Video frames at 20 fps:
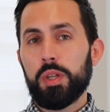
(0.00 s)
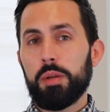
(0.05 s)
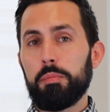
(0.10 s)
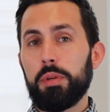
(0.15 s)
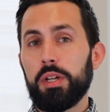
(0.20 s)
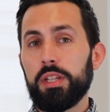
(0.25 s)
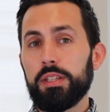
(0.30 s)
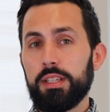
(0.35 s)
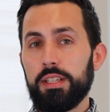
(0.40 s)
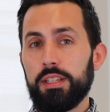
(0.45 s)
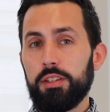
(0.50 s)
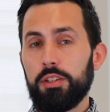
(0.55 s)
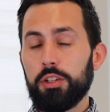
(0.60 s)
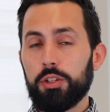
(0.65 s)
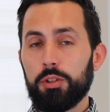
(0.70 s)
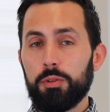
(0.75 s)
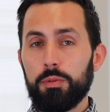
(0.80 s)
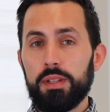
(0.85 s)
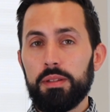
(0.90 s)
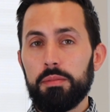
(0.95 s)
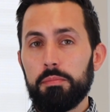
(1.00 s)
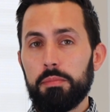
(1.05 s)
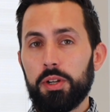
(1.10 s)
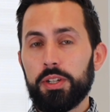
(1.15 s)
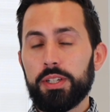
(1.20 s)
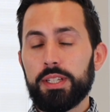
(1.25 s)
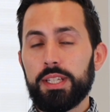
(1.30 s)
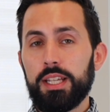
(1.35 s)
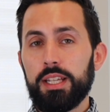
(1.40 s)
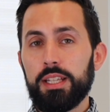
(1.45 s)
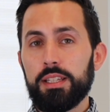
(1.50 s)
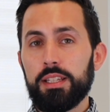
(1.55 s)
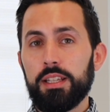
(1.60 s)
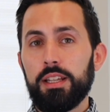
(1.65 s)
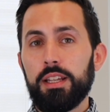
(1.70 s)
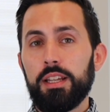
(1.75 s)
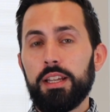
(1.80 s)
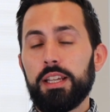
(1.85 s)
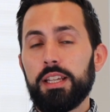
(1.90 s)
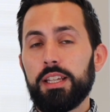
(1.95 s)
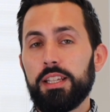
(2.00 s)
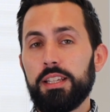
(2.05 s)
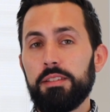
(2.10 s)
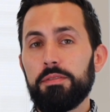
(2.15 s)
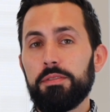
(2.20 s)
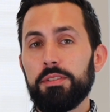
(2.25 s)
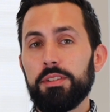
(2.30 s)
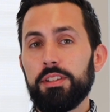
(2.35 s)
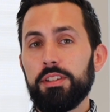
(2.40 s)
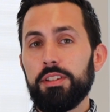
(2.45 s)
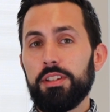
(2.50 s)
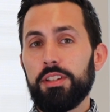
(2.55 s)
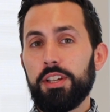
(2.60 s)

But in the current market, even